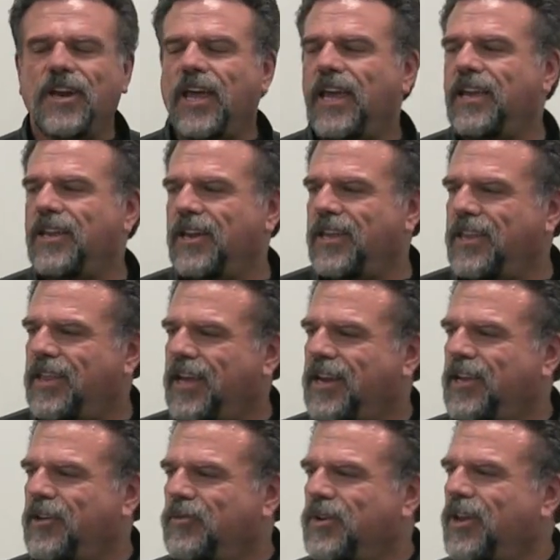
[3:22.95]
likely
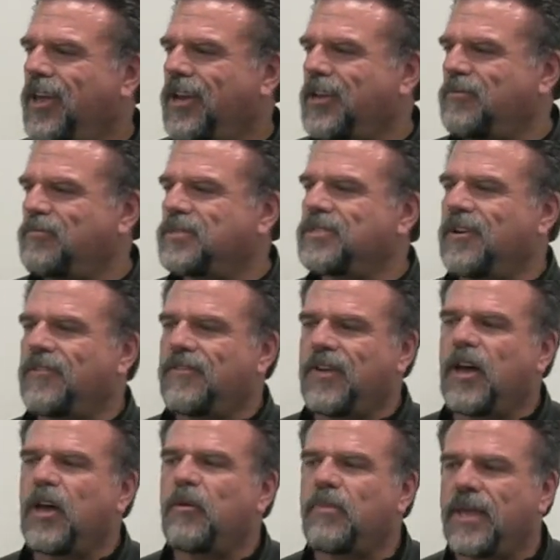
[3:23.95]
that he would lock himself
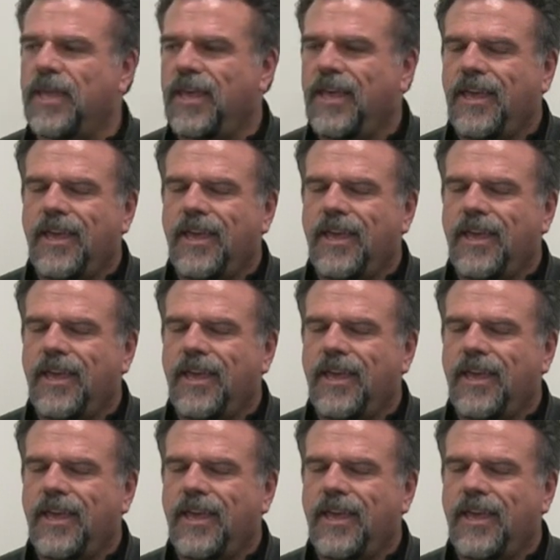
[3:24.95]
up